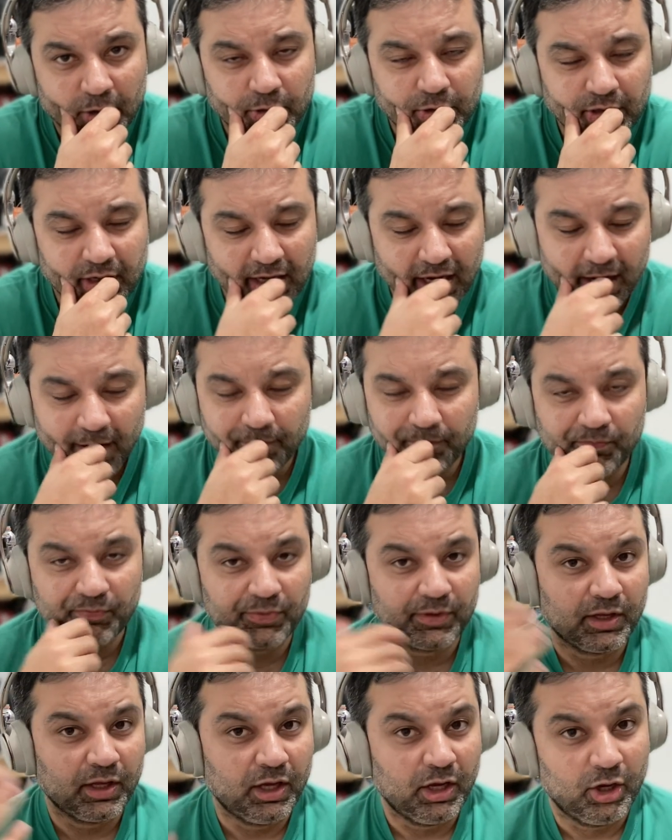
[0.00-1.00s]
So yeah,
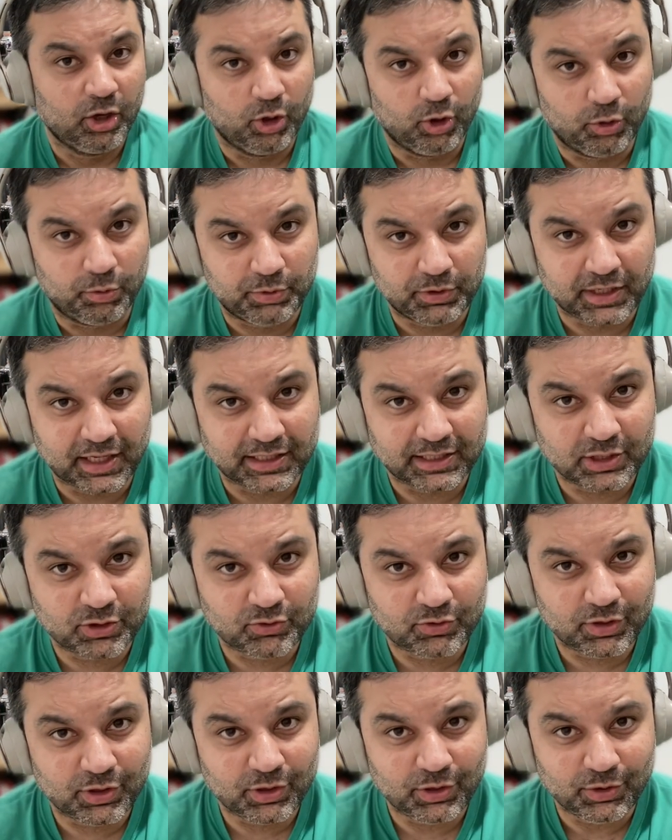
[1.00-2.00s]
hope you like this
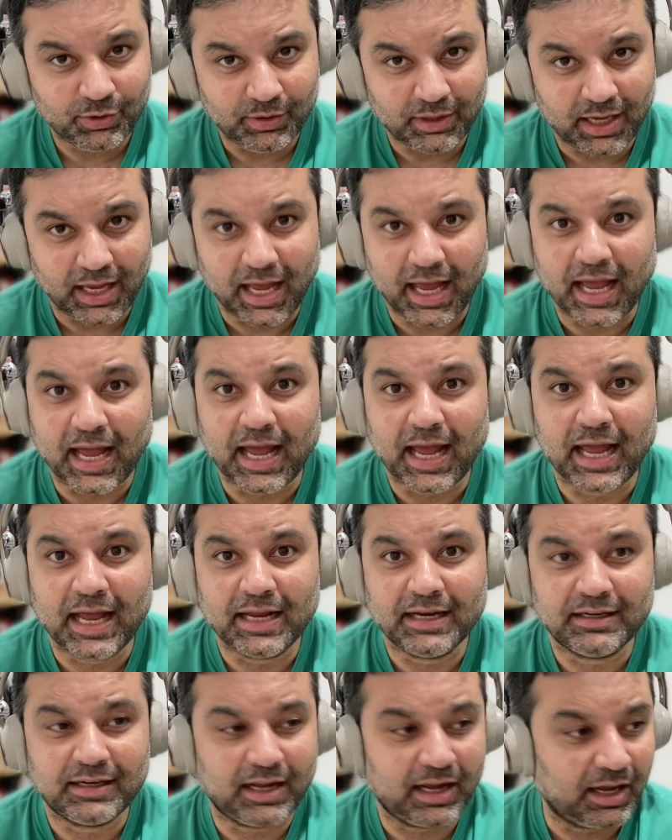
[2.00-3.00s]
video,
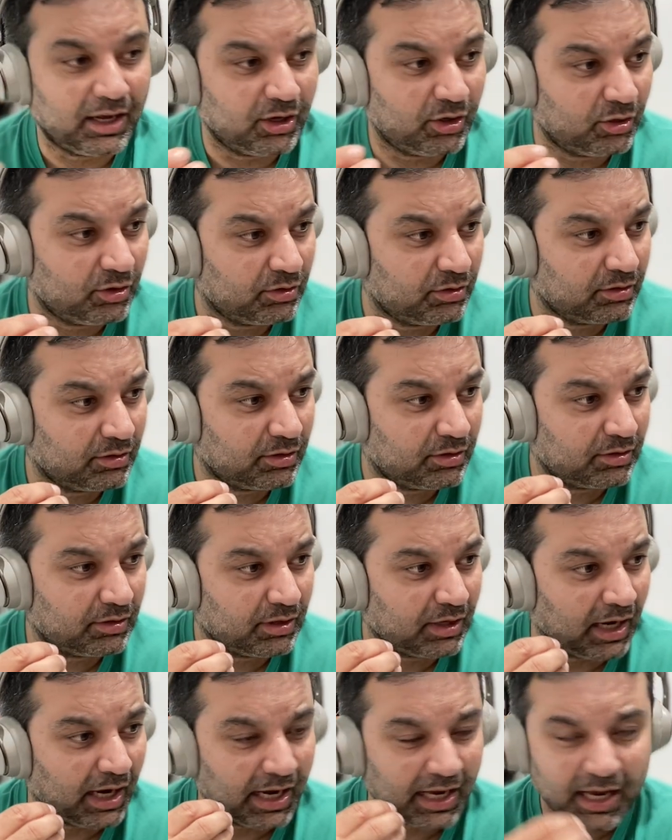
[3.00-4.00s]
and I
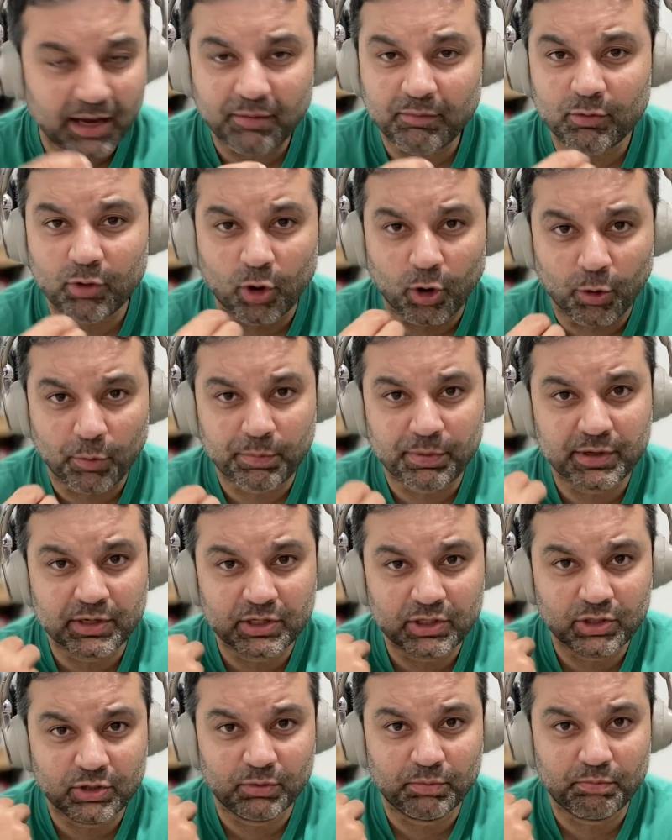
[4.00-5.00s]
am
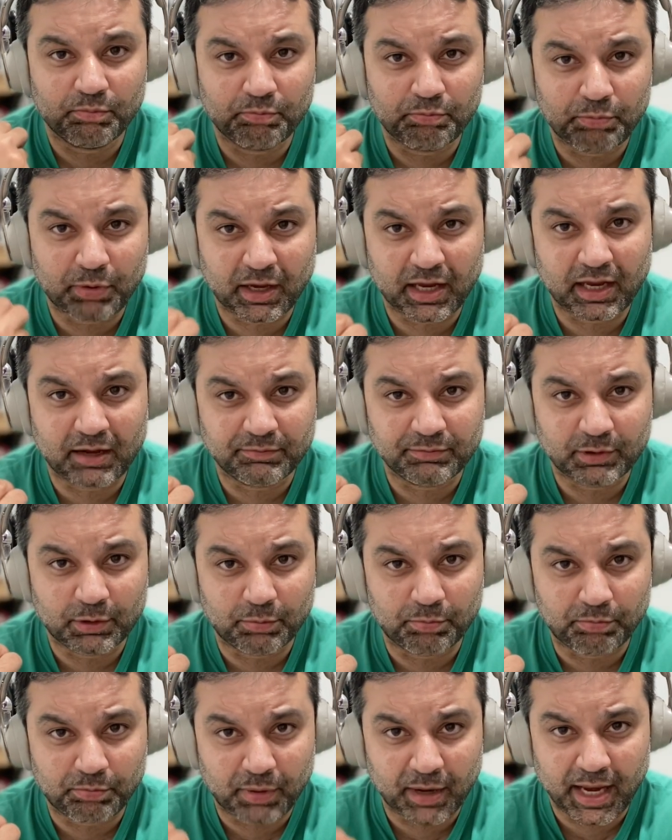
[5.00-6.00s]
hoping to pick up the
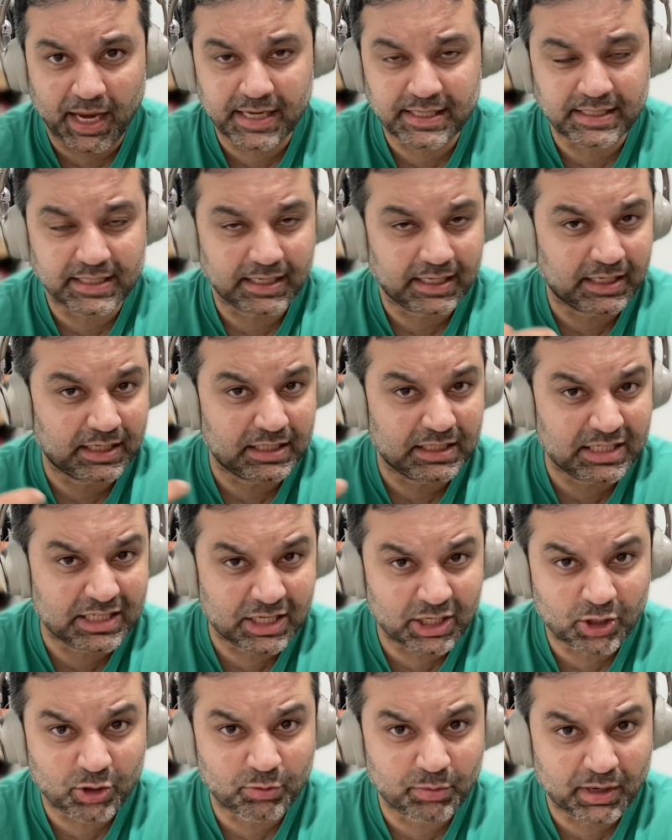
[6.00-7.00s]
pace and
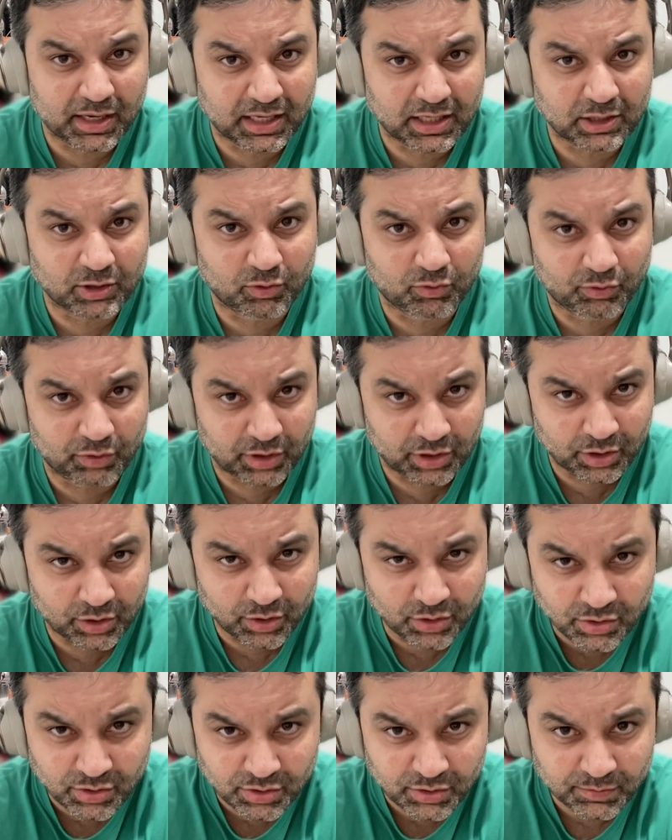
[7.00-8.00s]
continue making the
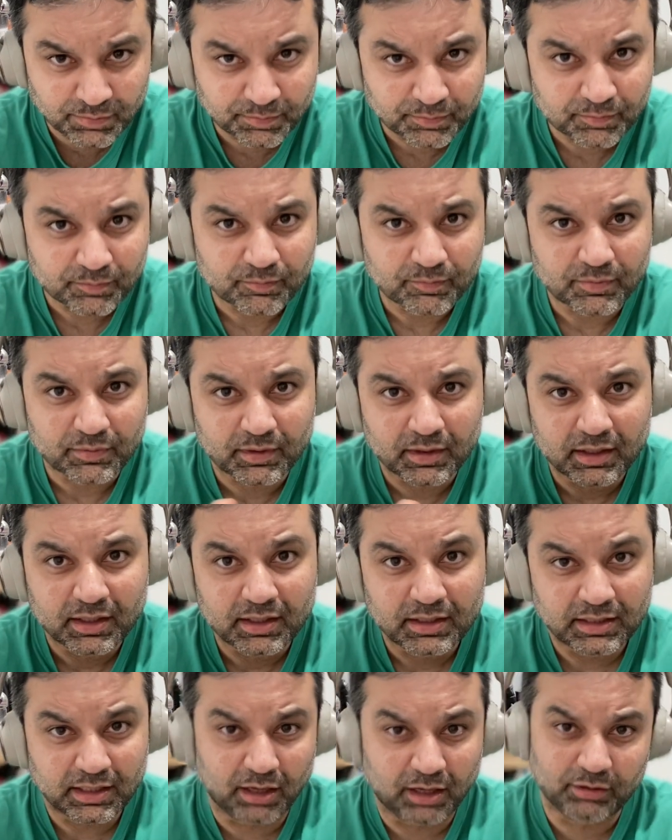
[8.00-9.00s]
videos
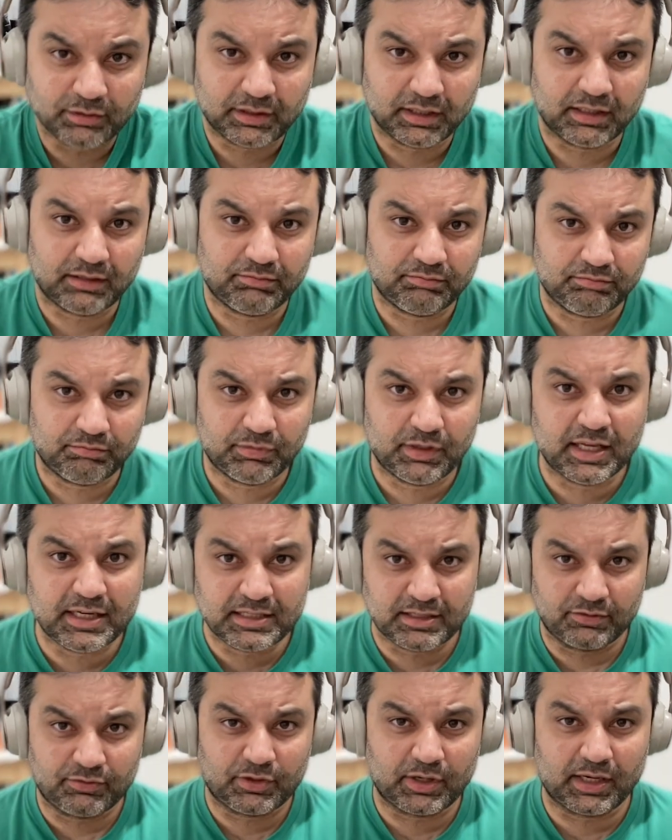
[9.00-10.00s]
now that
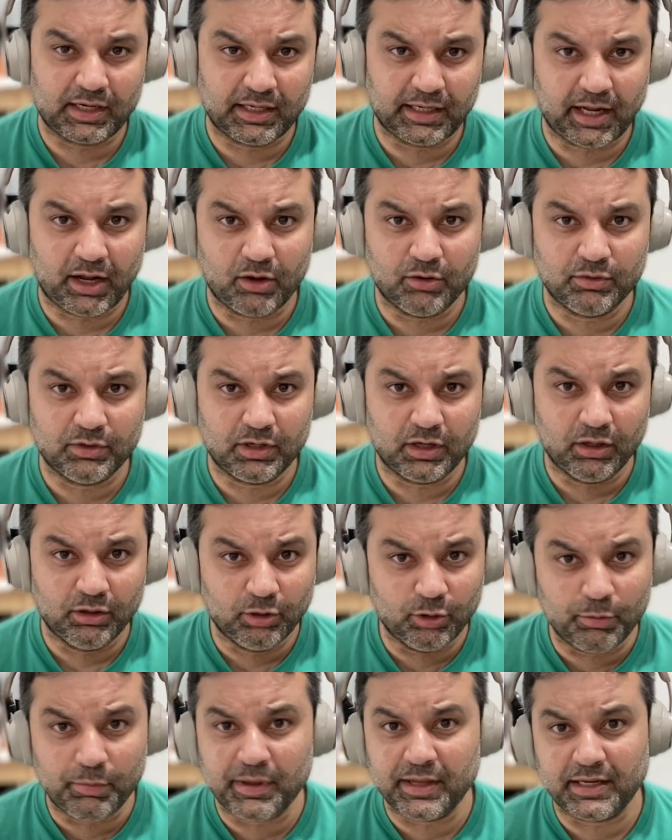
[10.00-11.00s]
things have settled down a
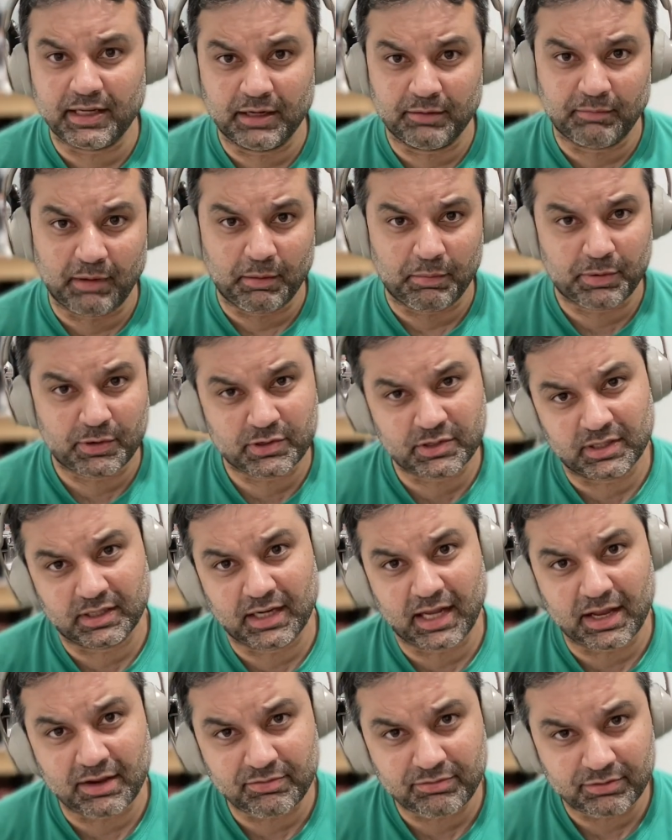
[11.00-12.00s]
little bit in my personal
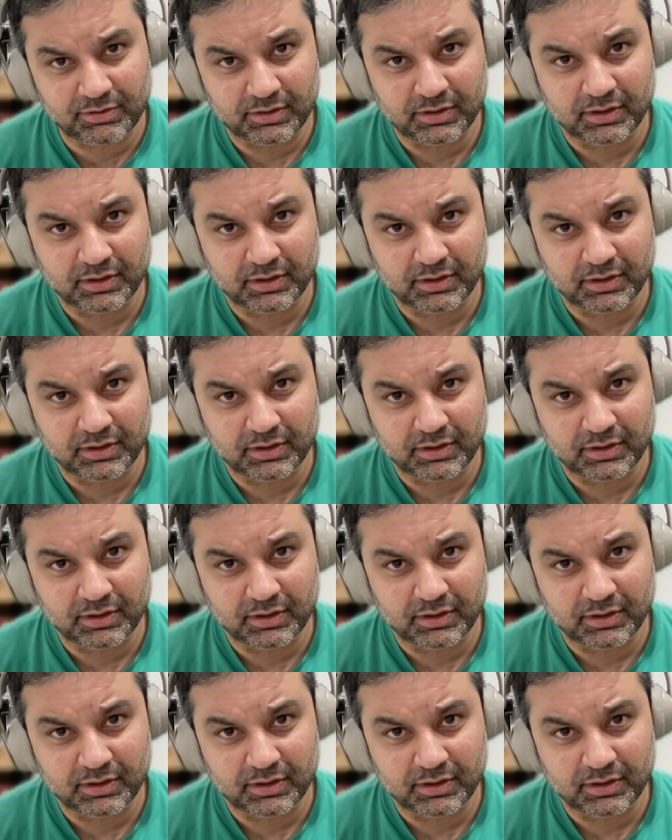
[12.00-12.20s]
life.